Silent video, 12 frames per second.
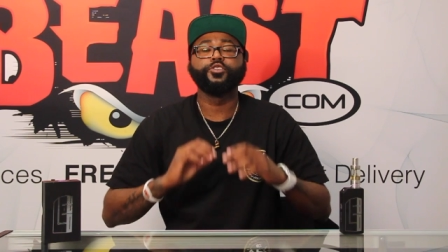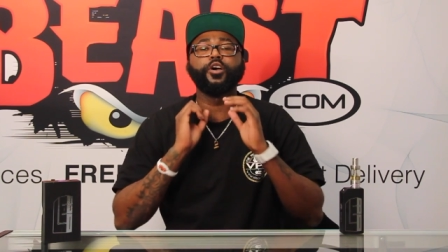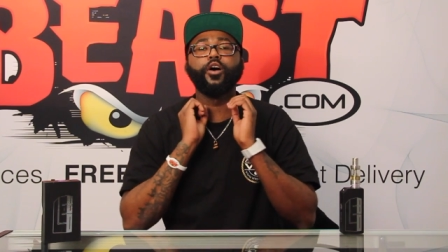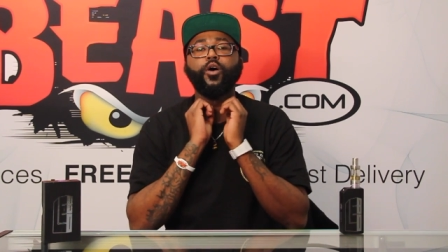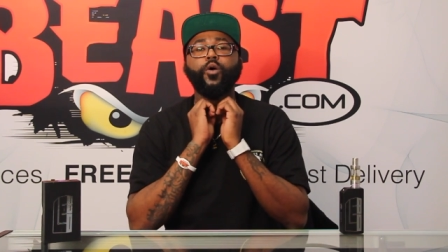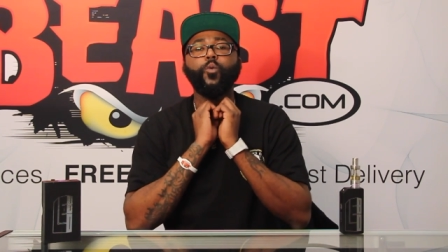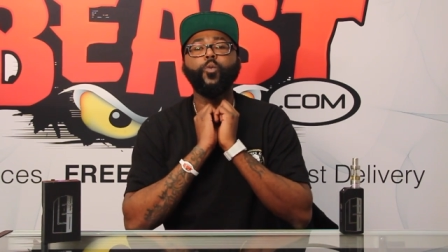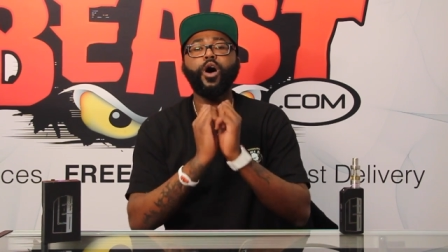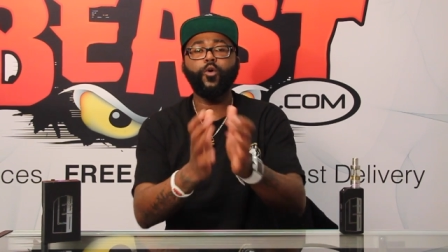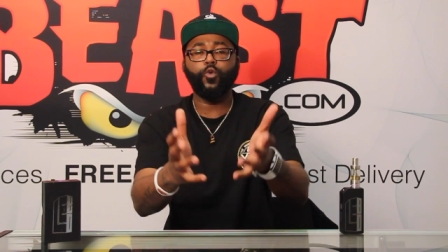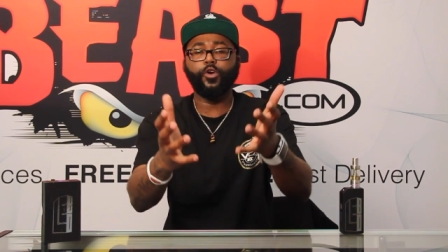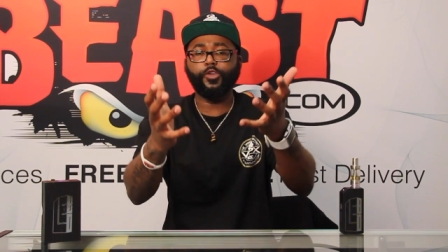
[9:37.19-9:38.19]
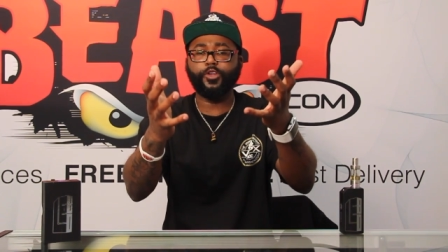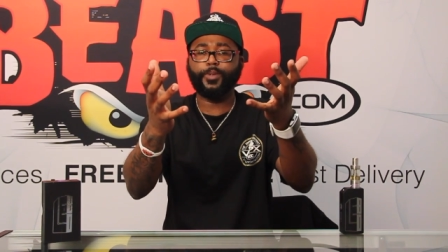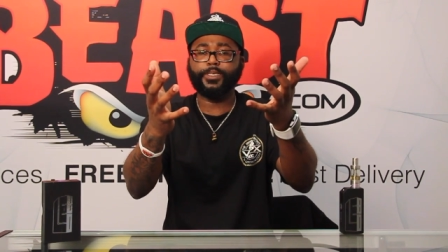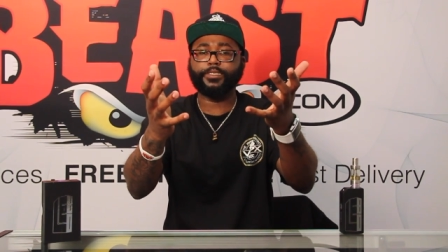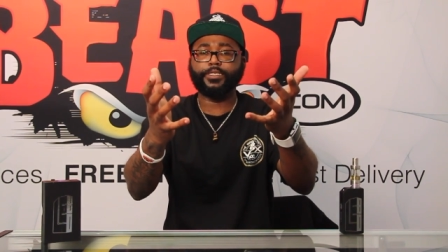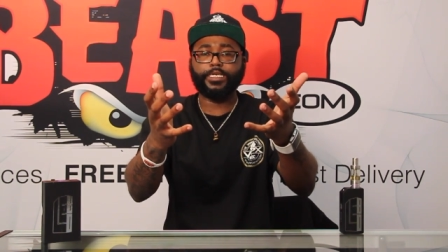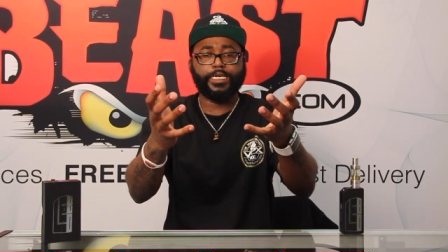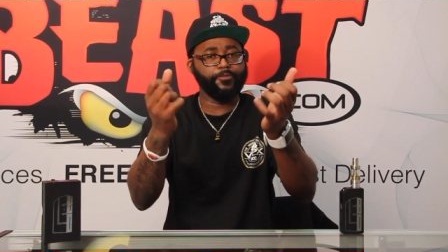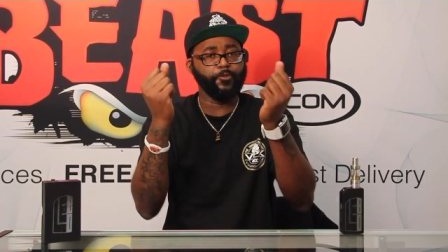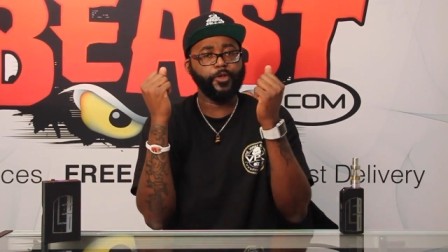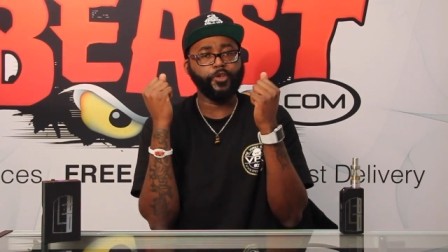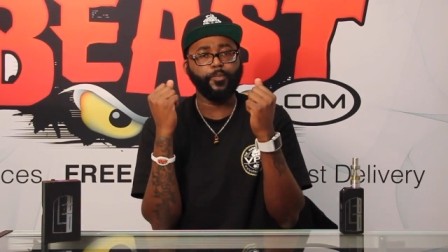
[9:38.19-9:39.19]
So, what will you
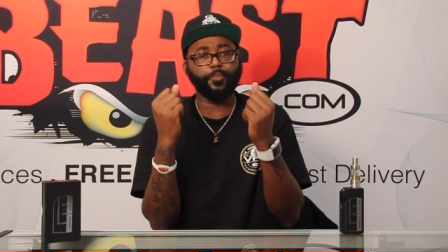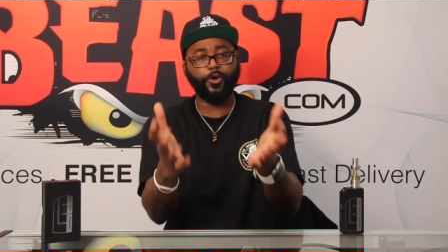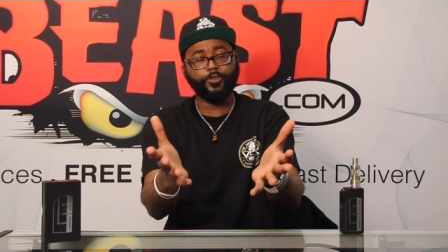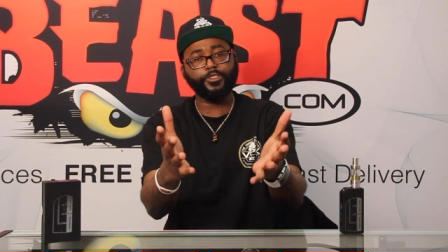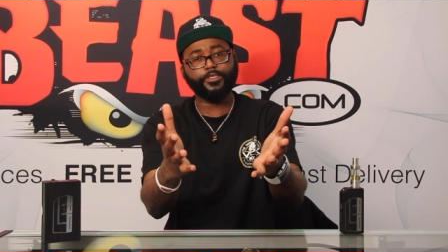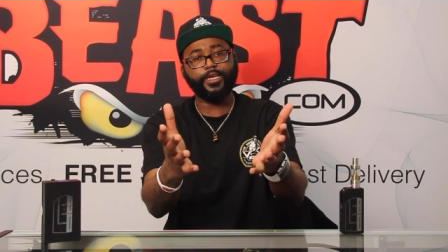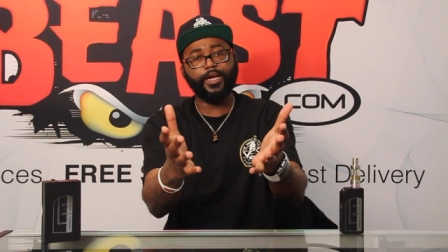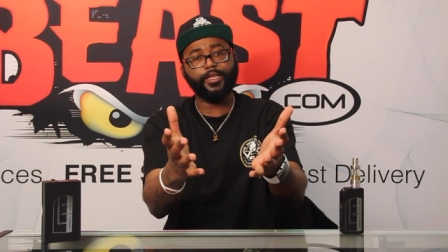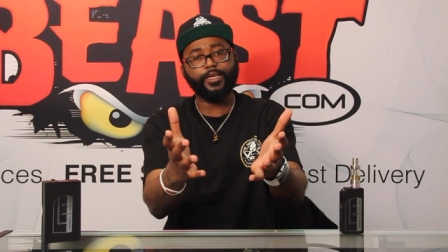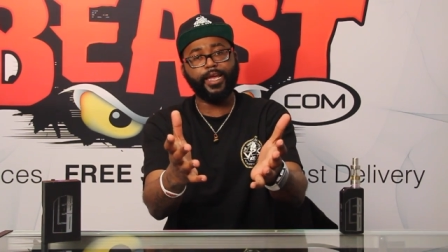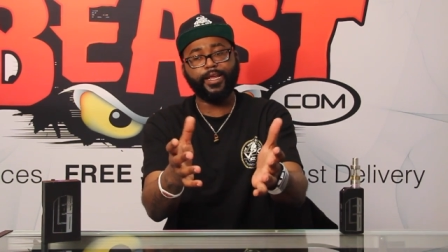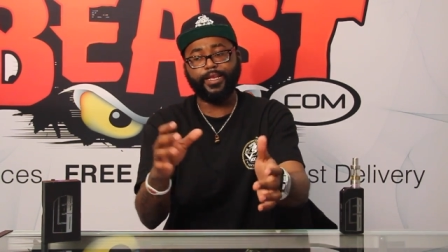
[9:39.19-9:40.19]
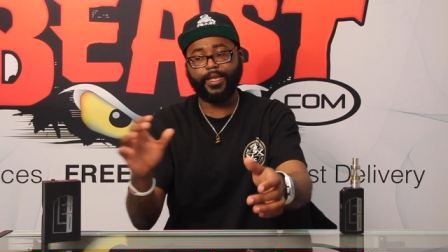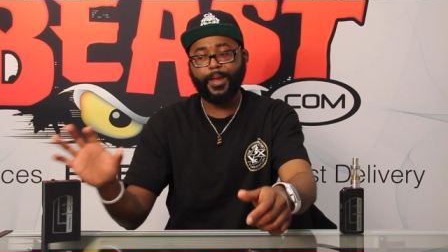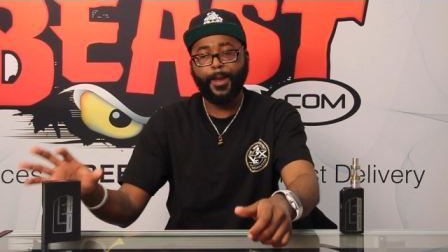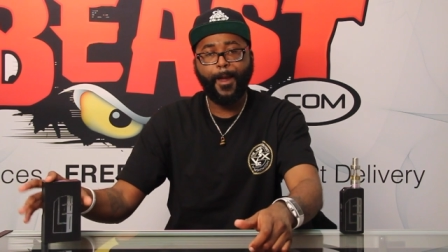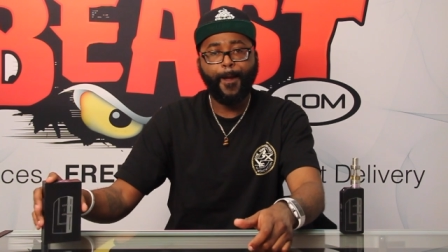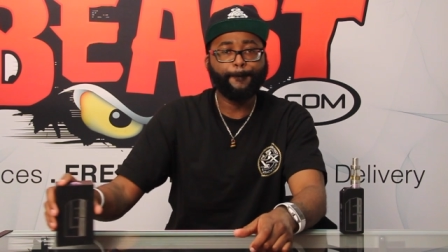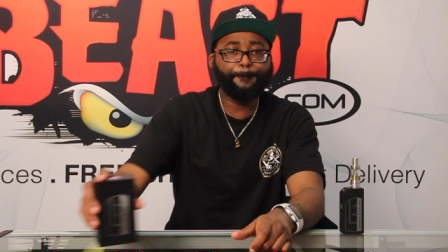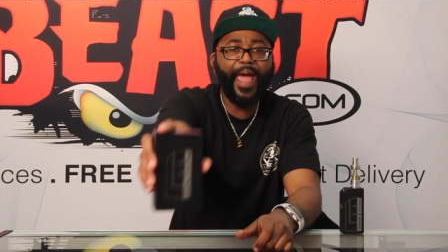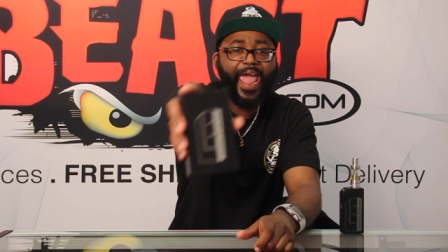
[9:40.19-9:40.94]
receive when you purchase the LE8?